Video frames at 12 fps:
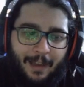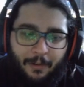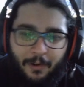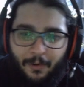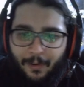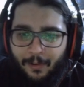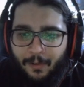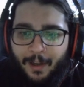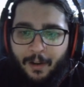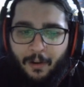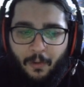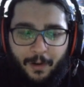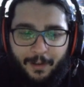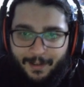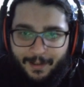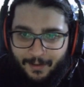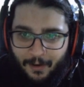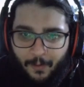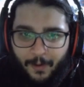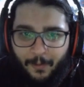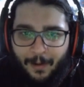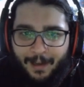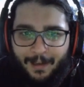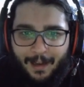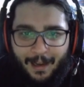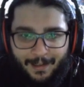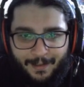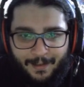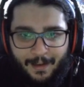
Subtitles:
Now, you already know where this is going, right, guys?